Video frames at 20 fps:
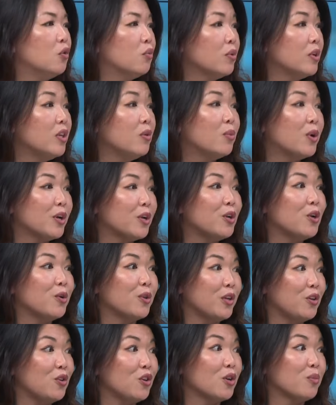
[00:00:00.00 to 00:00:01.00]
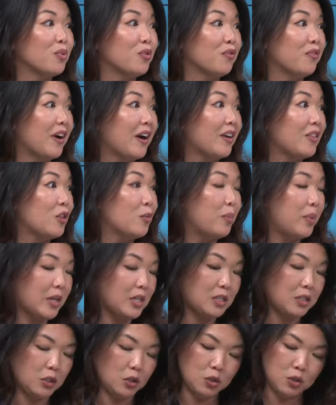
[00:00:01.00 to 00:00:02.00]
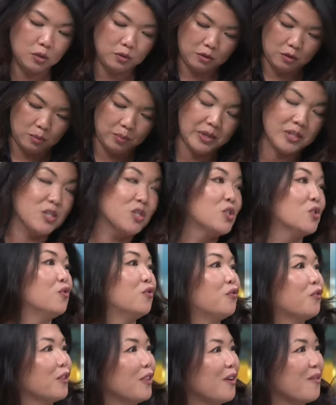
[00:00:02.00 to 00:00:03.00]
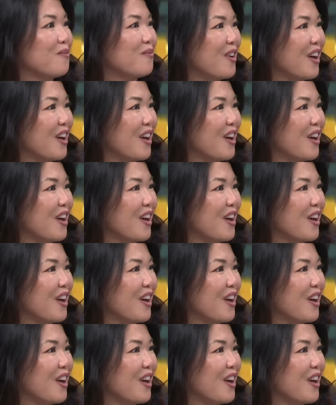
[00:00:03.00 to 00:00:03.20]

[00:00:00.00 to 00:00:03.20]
You really want to know that you can provide the best suit for them,